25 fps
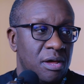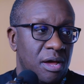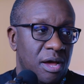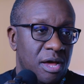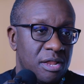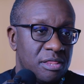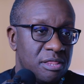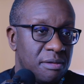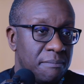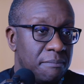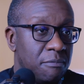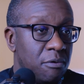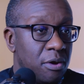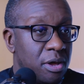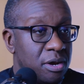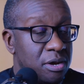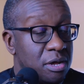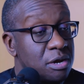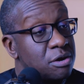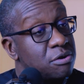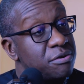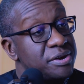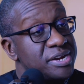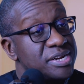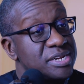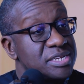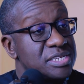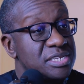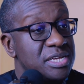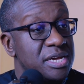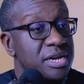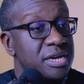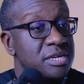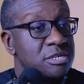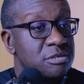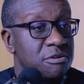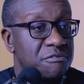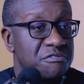and the greater
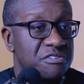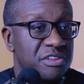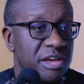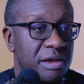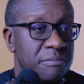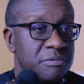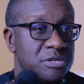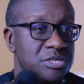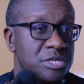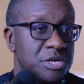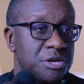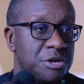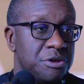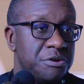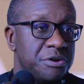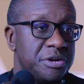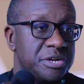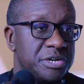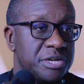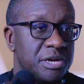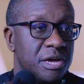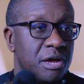science of cybersecurity.